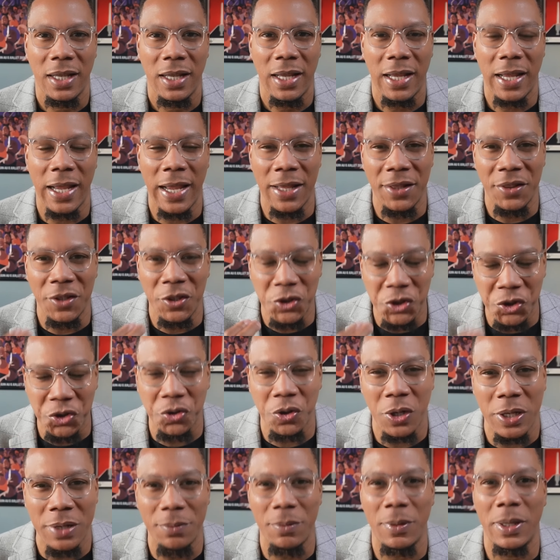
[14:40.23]
and the
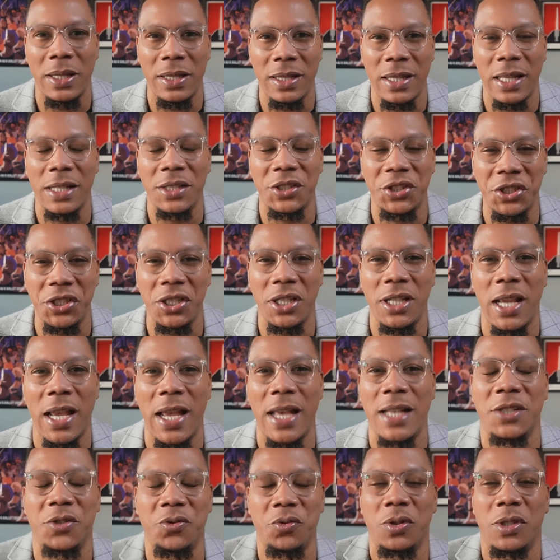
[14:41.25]
treatment that she
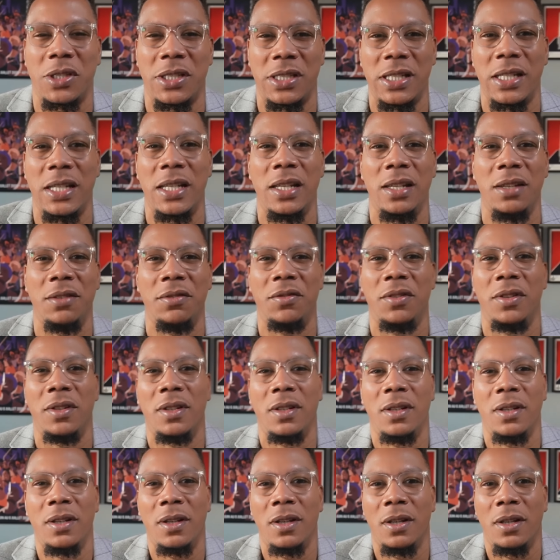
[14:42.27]
has received
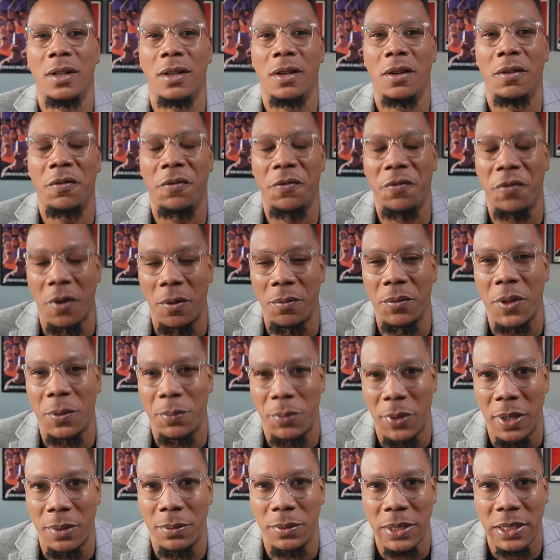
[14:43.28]
from the
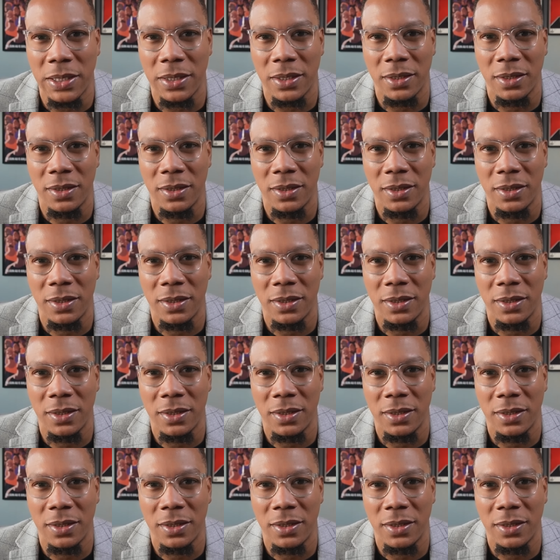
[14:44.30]
public.